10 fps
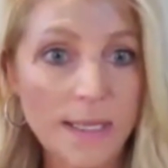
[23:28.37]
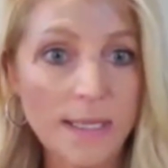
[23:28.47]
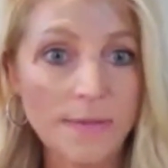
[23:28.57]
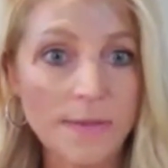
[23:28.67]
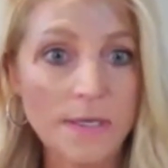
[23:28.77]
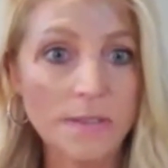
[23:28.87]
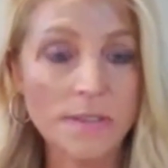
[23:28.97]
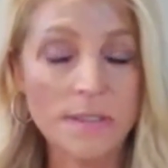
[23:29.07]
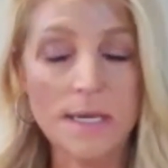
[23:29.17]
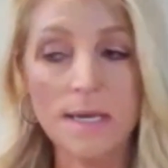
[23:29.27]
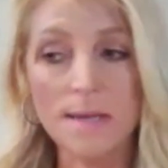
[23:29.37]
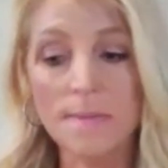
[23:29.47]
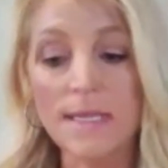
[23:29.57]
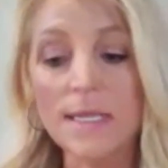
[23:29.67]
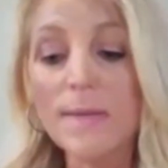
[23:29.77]
and there's
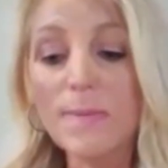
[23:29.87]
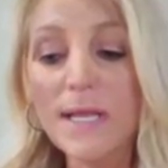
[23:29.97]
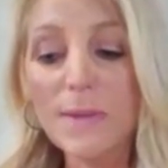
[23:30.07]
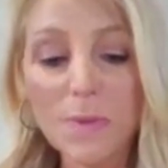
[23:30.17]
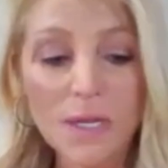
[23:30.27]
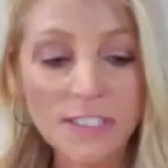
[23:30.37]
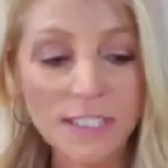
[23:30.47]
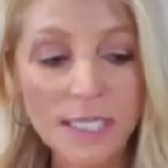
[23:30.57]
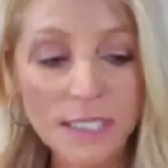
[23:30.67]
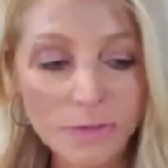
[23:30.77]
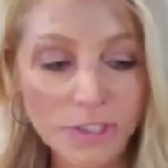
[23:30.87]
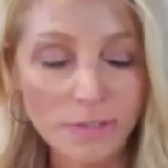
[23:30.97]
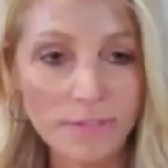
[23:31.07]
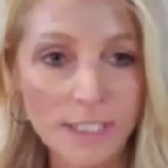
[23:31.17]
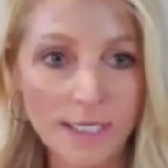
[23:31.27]
like him and I were watching
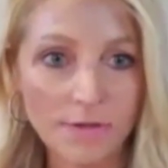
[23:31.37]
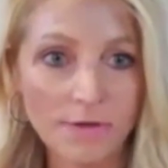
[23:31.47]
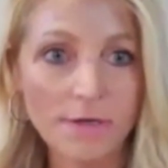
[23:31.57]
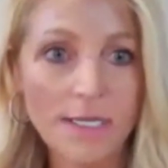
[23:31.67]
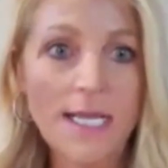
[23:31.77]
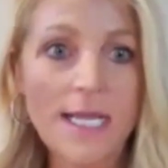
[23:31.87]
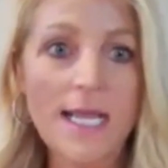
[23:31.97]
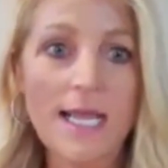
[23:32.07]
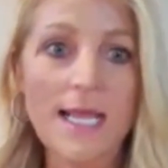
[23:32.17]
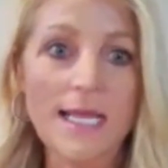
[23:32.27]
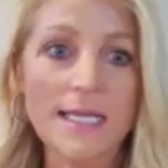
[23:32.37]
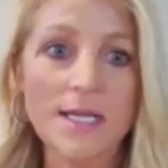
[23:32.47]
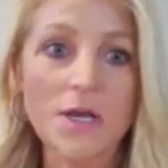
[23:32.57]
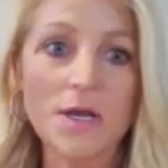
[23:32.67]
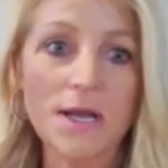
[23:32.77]
Yellowstone together,
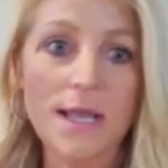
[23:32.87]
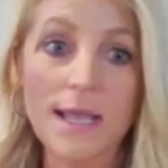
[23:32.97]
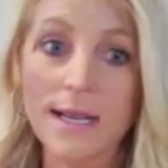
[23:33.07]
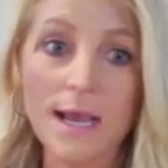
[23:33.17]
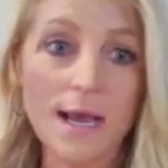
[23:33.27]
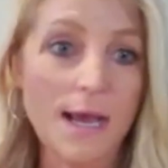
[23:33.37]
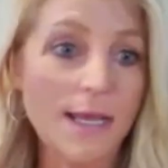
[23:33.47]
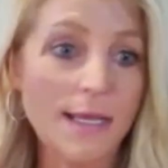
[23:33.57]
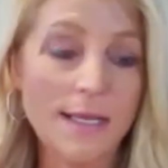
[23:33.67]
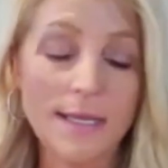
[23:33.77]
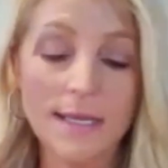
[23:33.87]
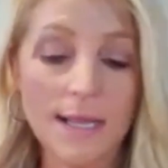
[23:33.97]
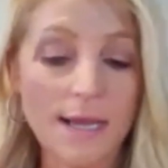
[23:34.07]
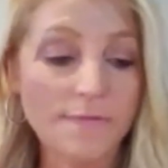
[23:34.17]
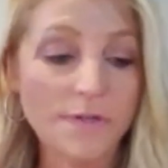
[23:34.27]
and
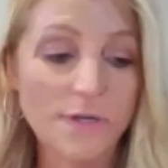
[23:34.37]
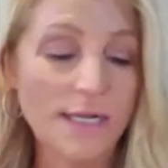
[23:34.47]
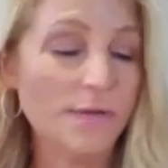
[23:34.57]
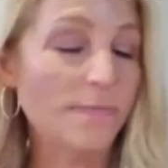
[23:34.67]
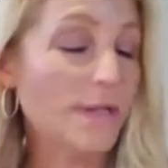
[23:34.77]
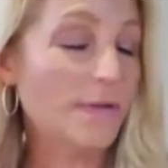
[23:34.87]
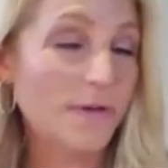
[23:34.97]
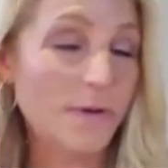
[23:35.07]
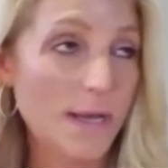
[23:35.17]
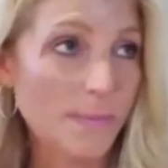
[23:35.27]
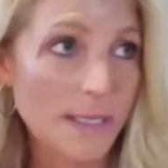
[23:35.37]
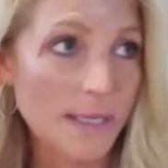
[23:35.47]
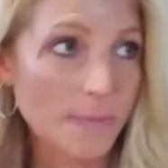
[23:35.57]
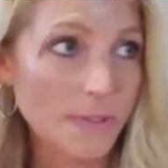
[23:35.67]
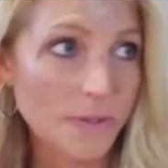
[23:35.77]
after I don't even know how many
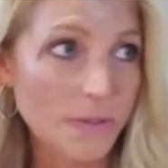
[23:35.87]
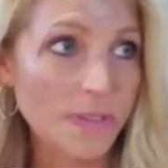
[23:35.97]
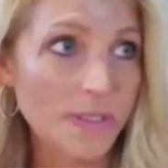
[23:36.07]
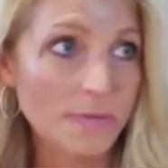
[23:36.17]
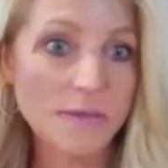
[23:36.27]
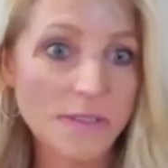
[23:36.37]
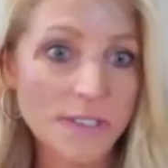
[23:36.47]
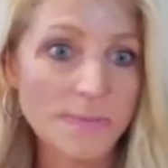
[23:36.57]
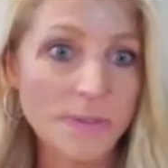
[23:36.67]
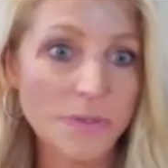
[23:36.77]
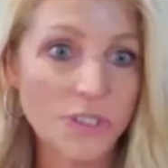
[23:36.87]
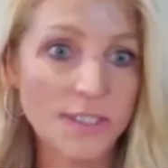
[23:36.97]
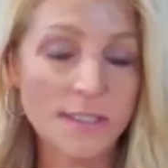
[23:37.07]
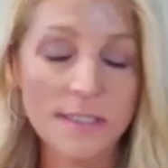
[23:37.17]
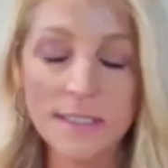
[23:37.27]
episodes, but the house
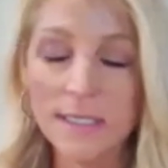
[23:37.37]
explosion